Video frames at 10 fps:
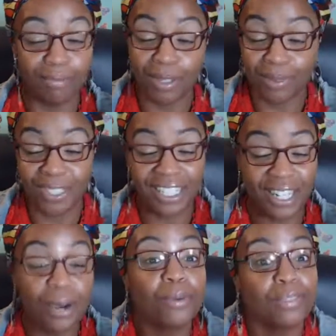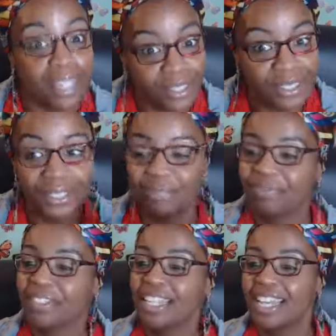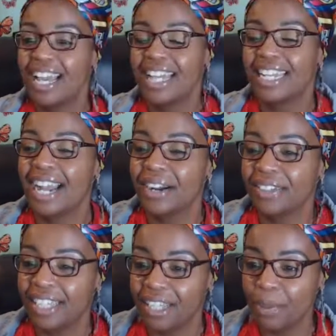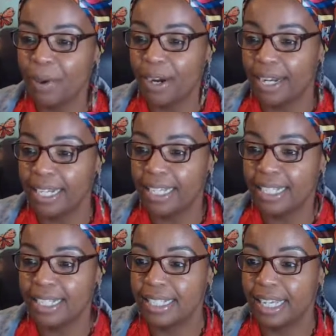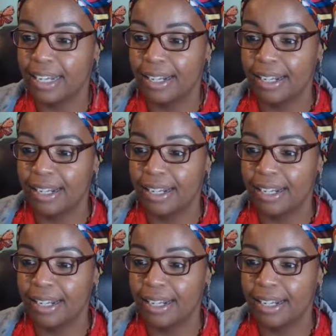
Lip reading: Maybe you didn't know. Now you do. Now, the other part is